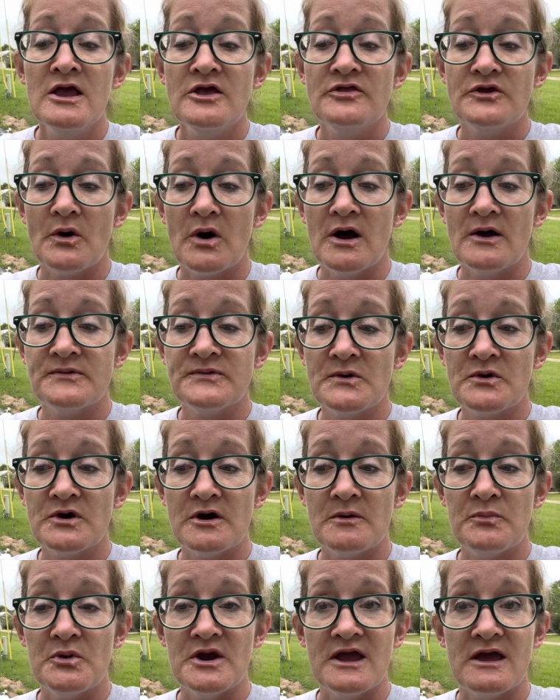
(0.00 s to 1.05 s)
They're also going to
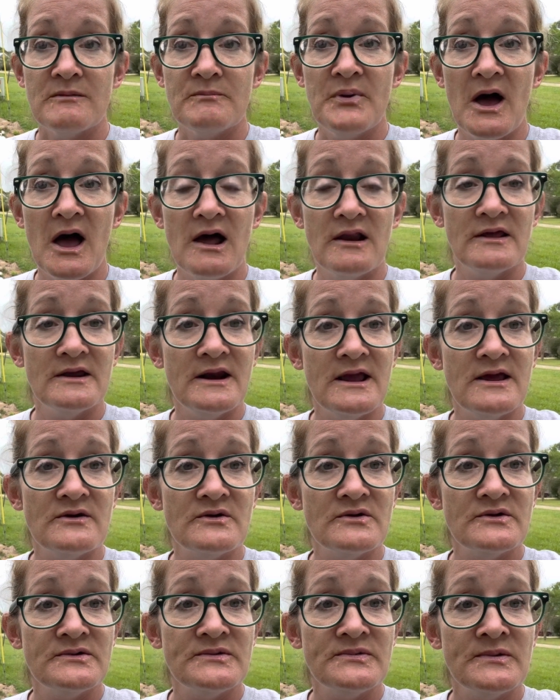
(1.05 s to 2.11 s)
bring in
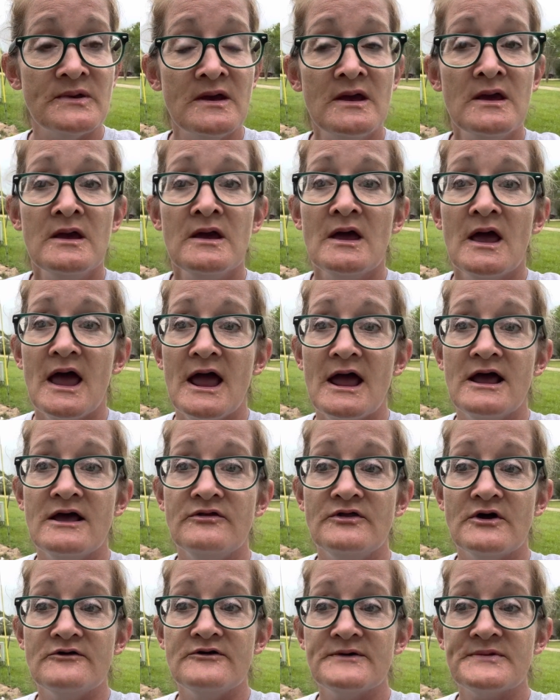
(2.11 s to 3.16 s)
pollinators, and
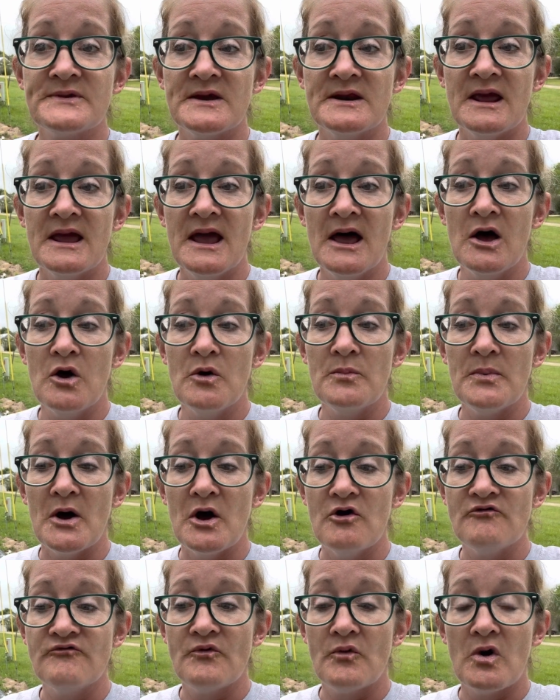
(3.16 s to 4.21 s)
they're just going to help
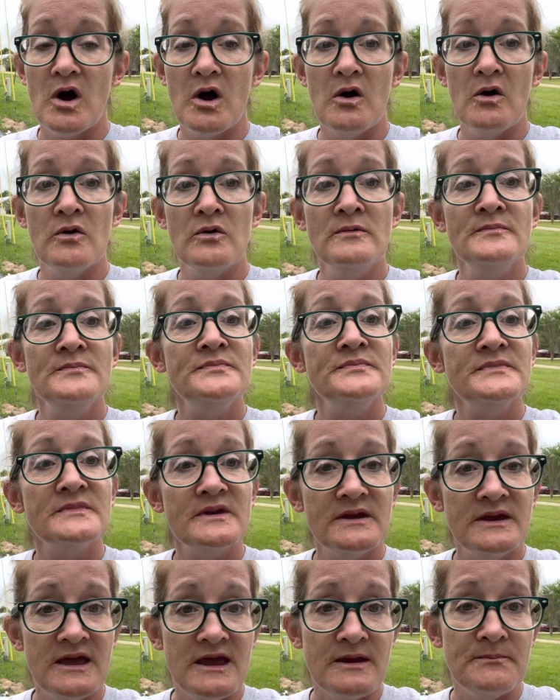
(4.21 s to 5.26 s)
overall
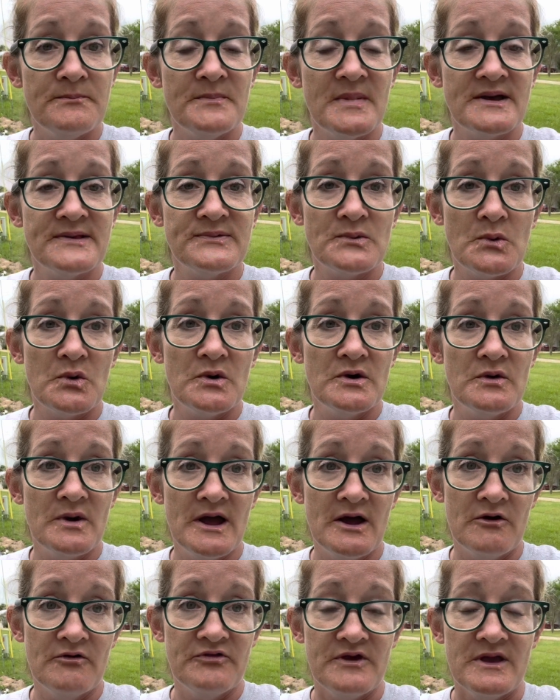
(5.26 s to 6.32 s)
keep my soil
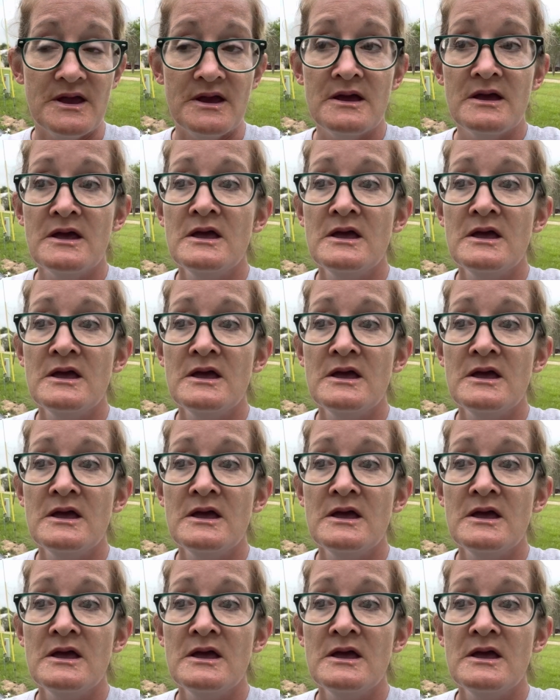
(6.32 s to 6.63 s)
healthy.